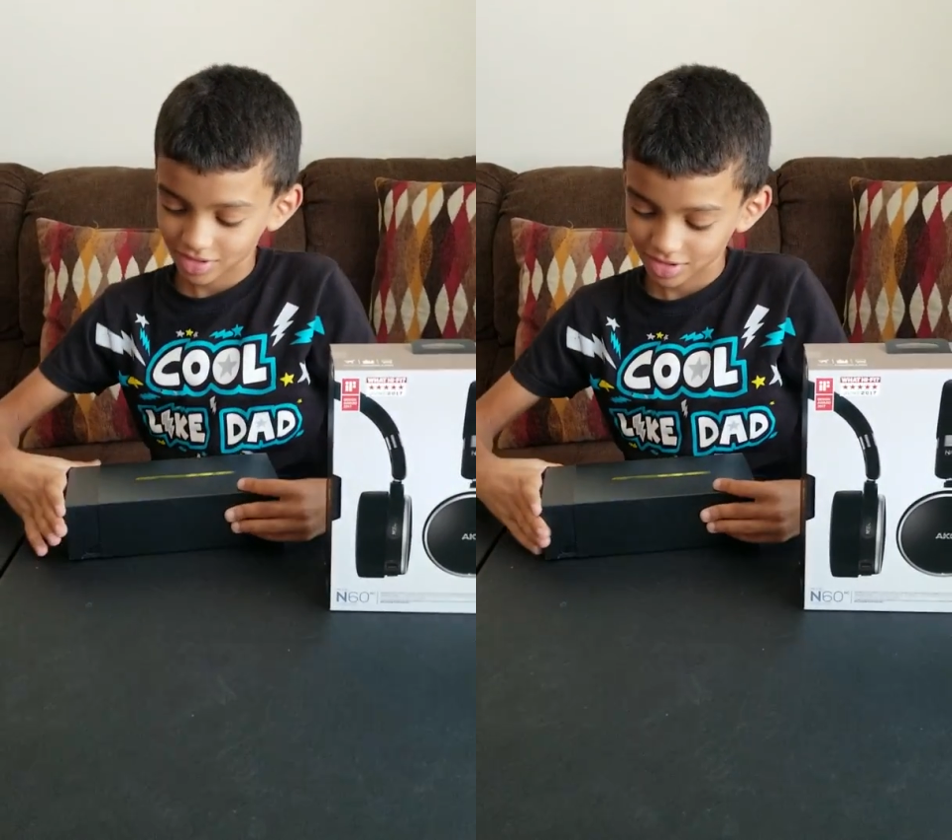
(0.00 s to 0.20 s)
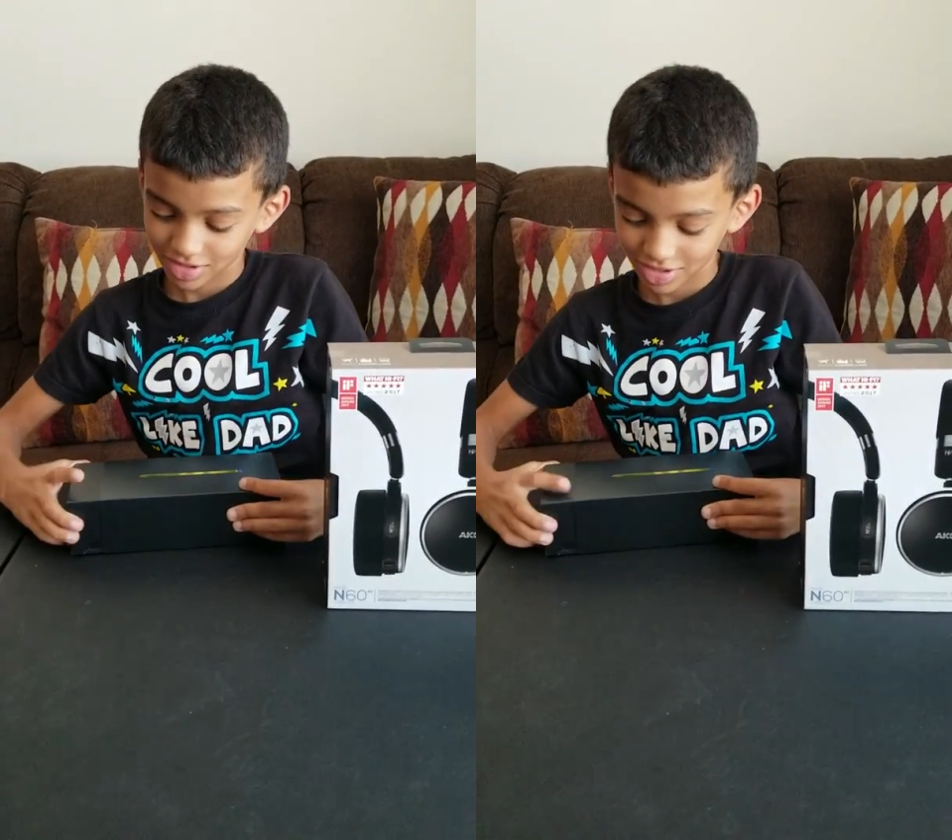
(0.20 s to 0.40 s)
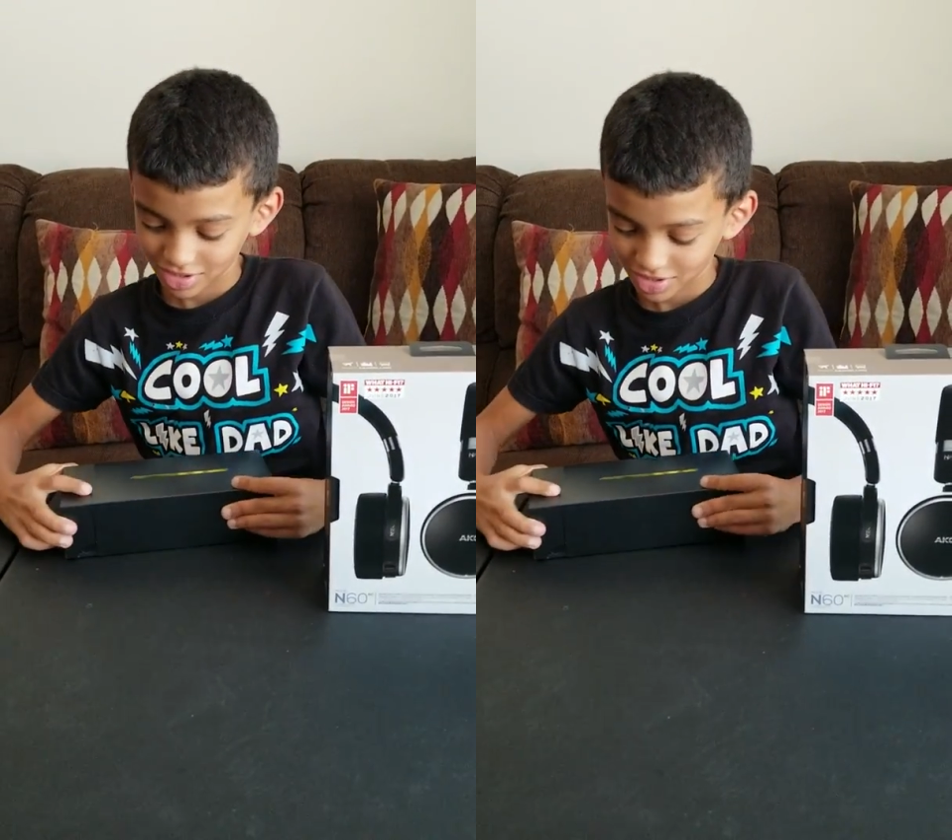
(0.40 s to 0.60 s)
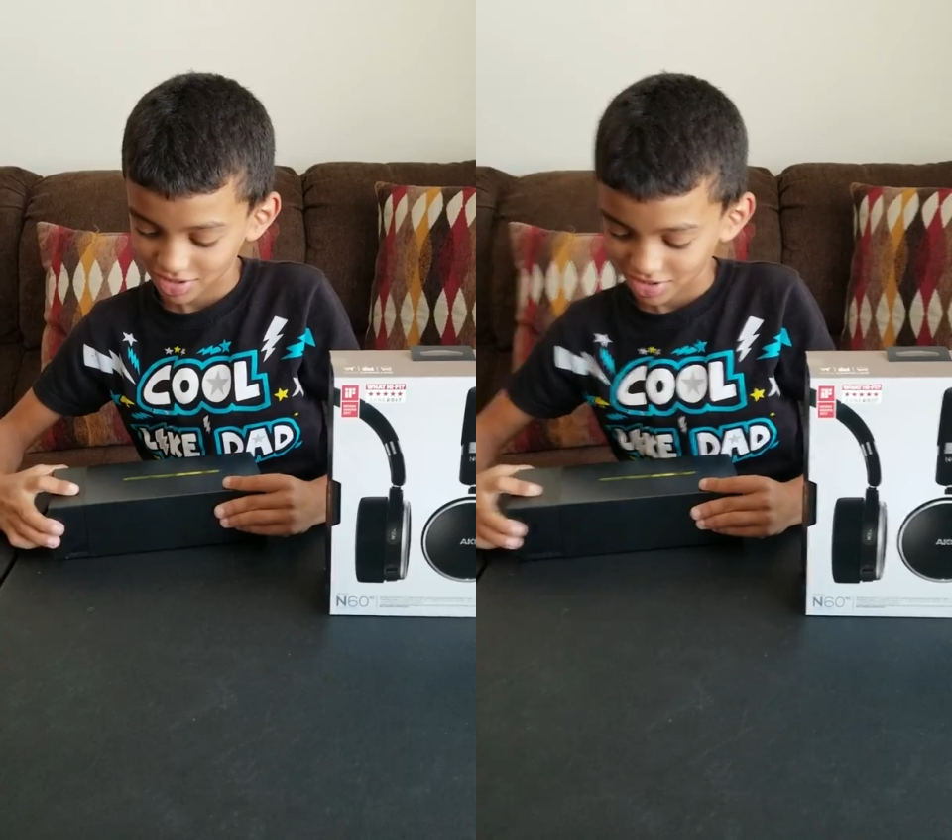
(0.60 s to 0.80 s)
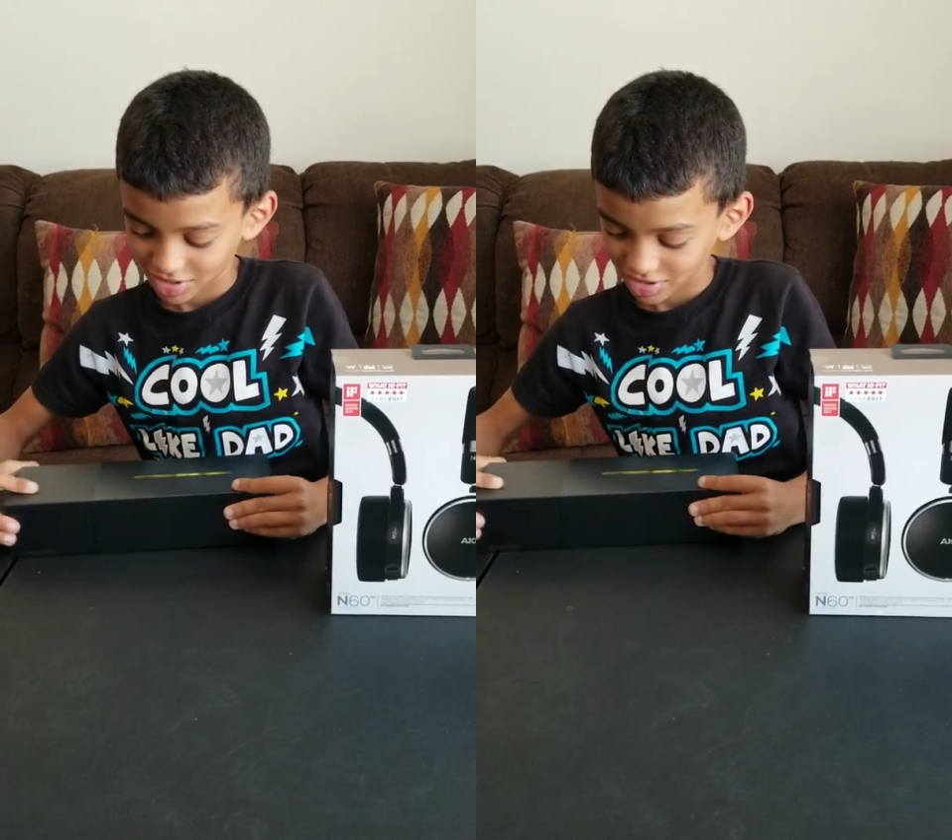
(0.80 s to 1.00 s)
What's in the
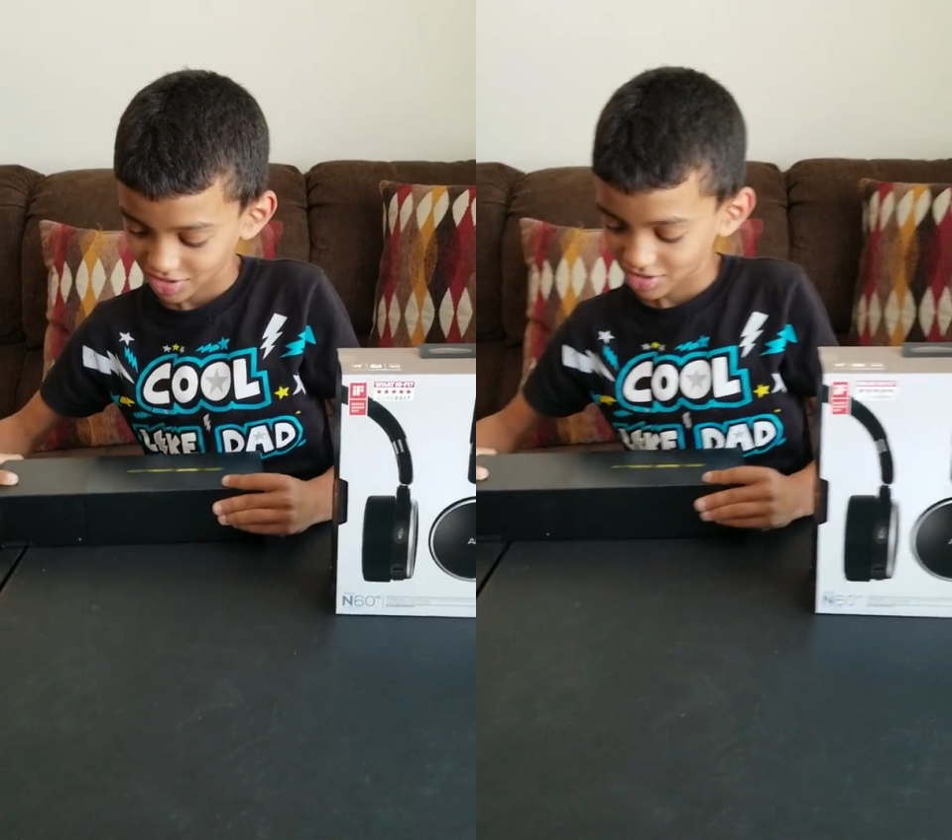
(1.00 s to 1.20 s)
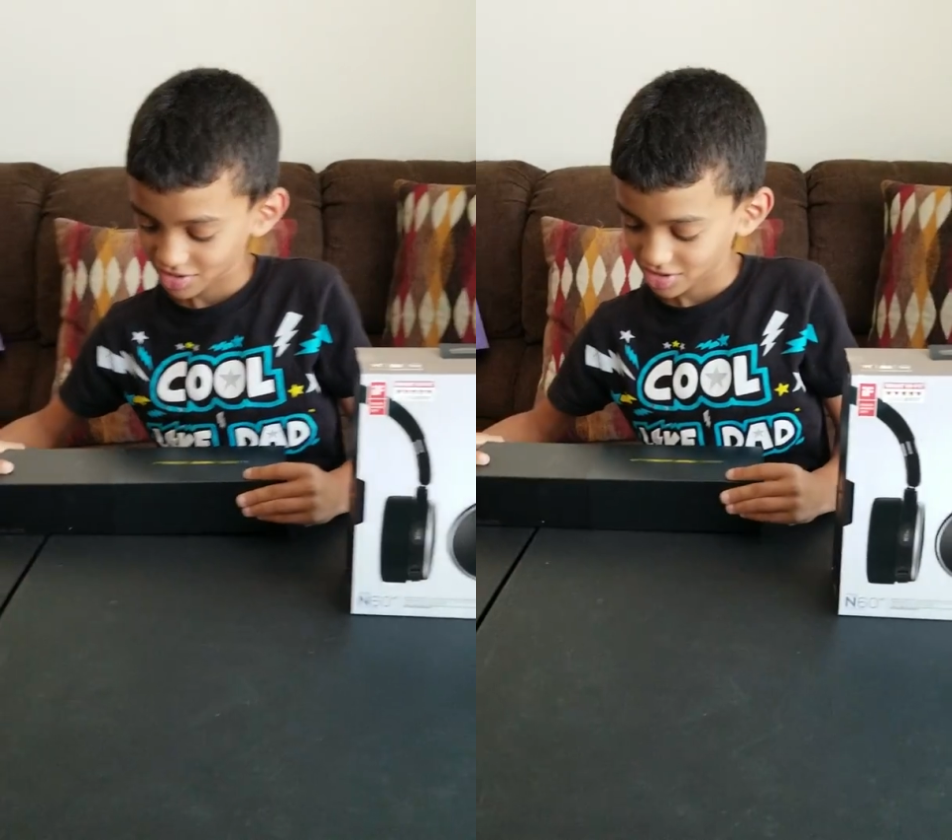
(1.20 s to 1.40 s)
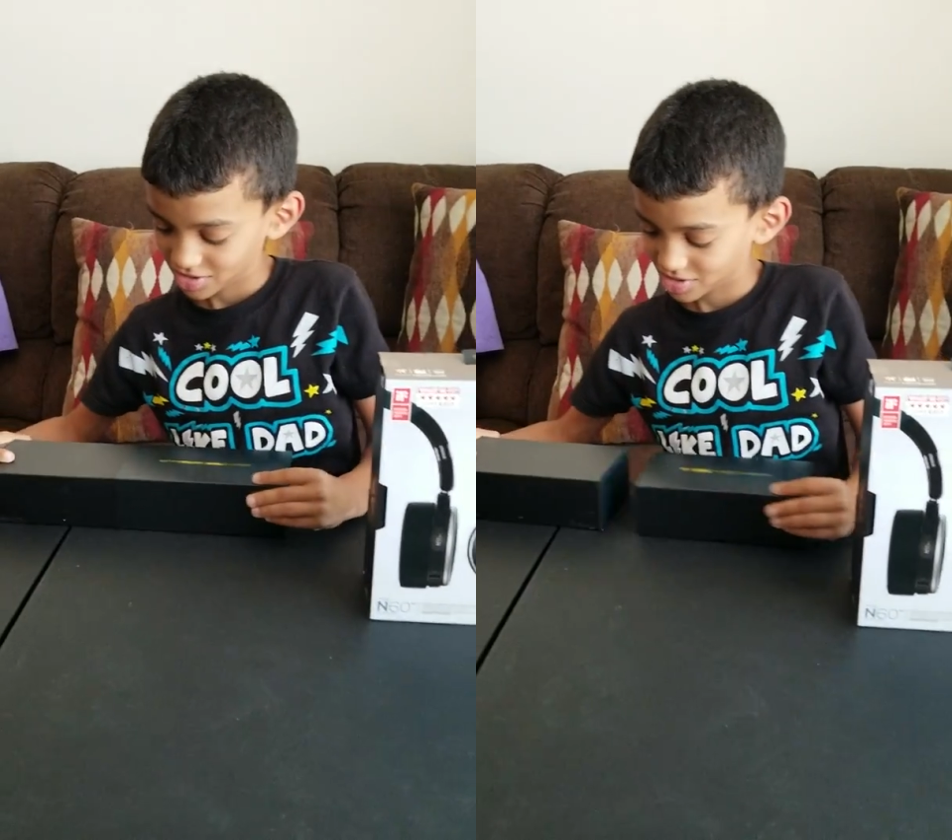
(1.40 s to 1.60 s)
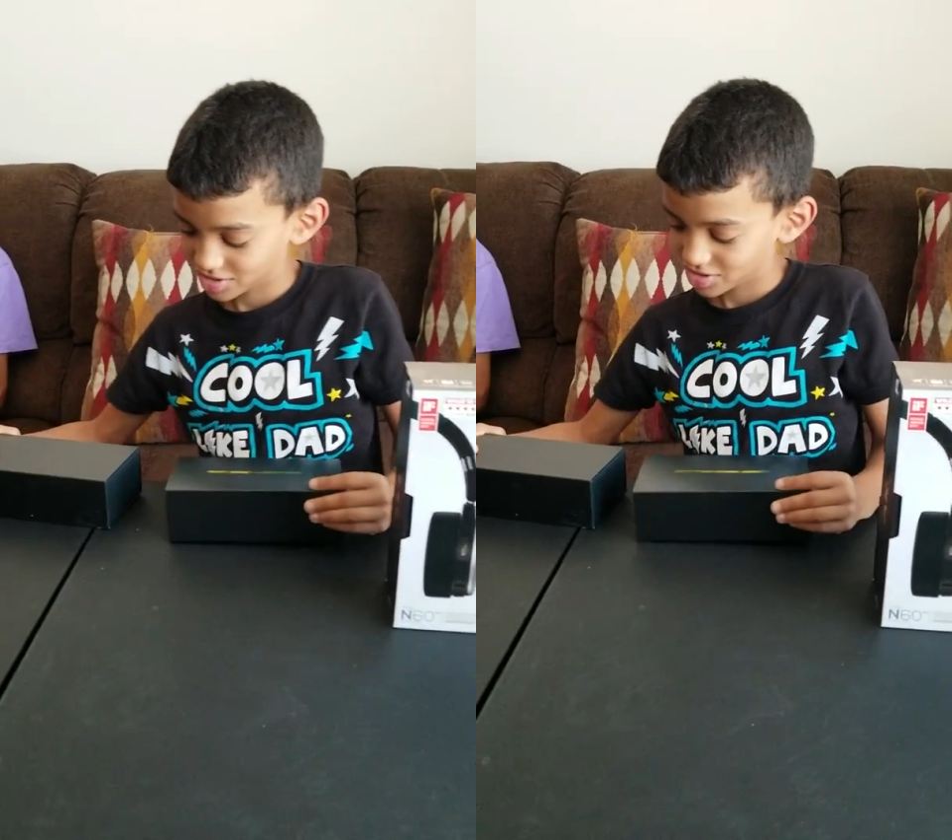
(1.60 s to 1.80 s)
box?